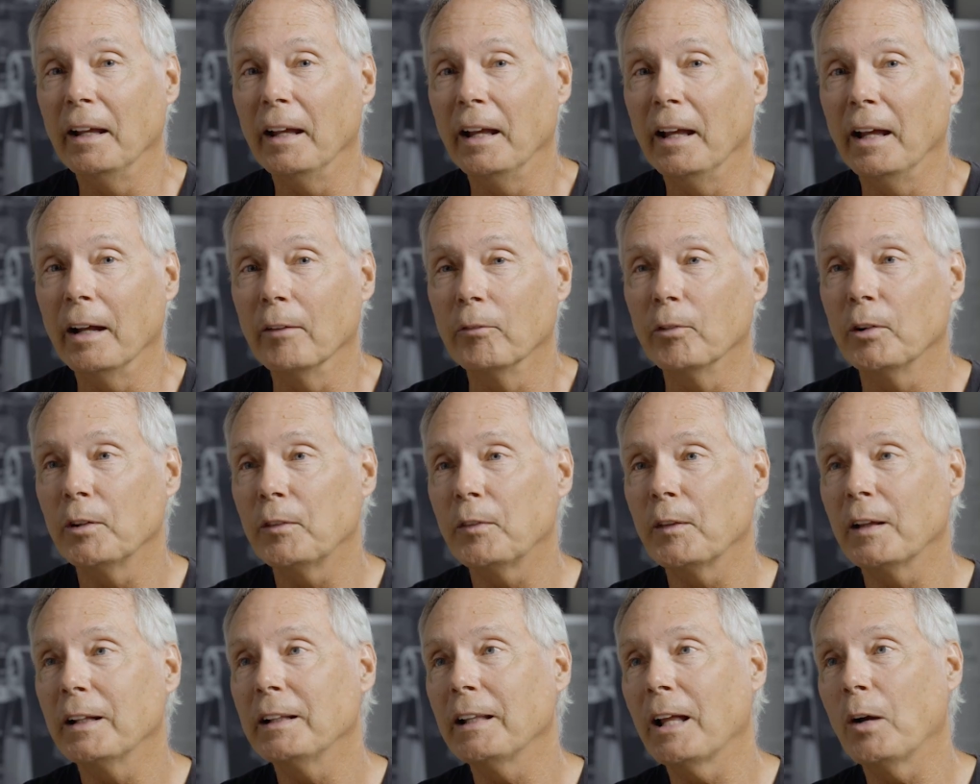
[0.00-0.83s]

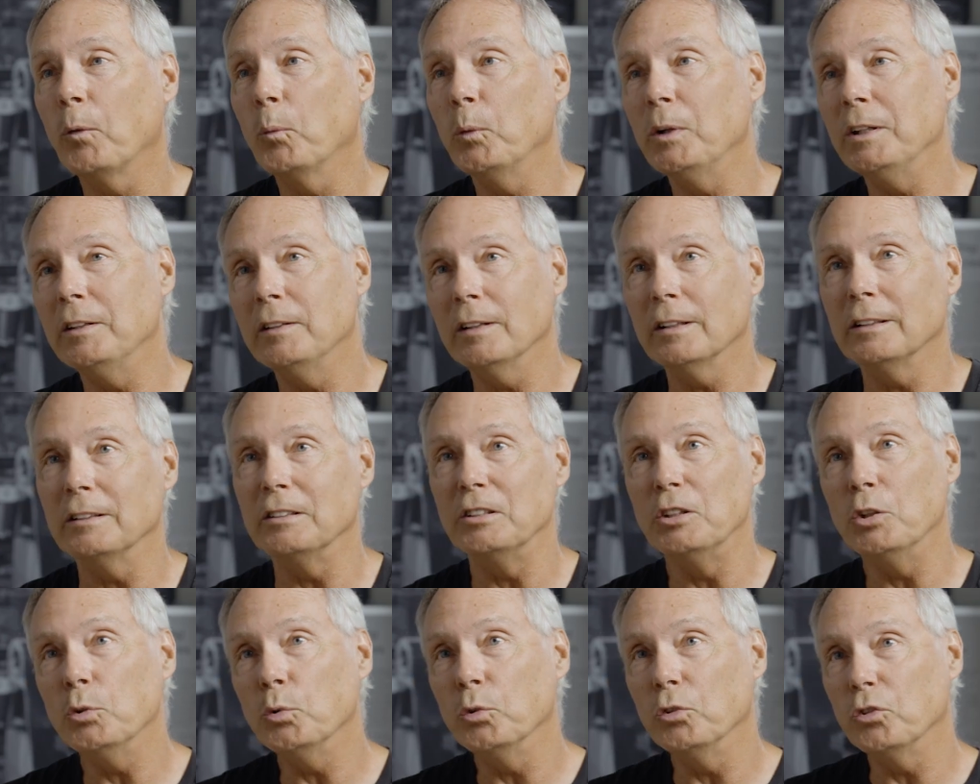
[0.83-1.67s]
everything that we didn't
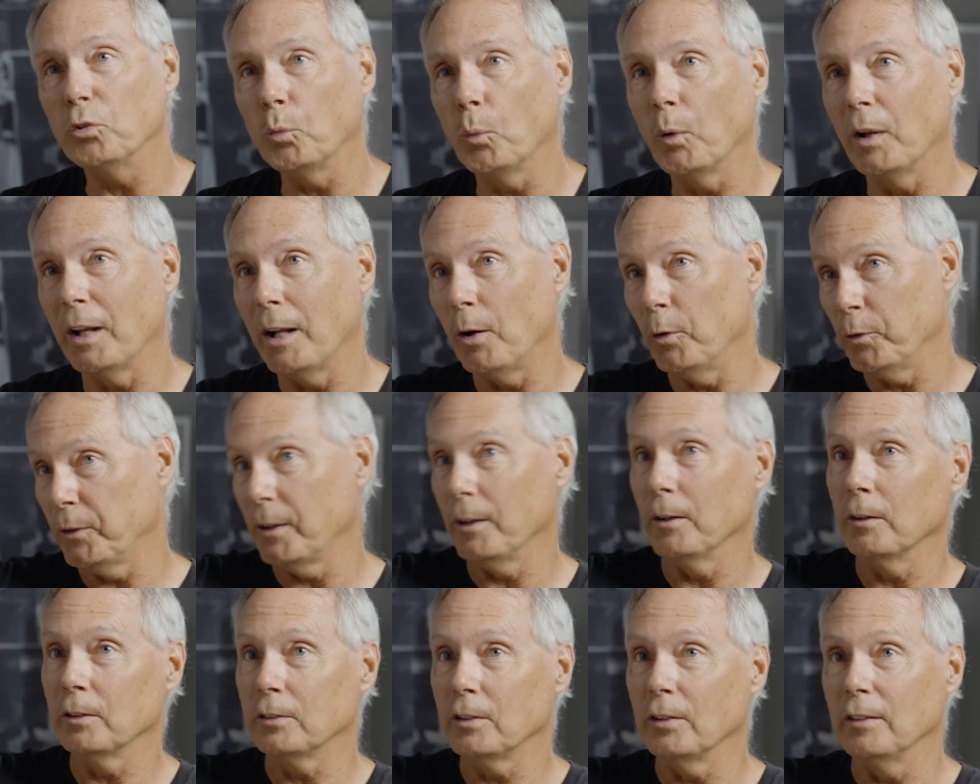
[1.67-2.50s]
use went out
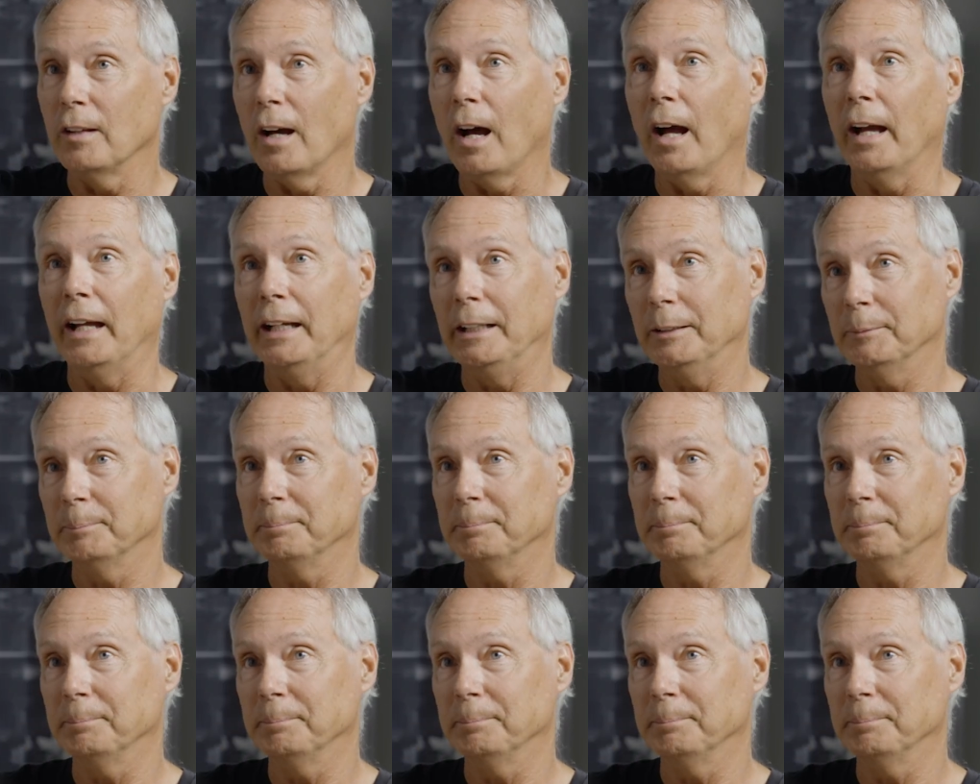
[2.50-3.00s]
there to die.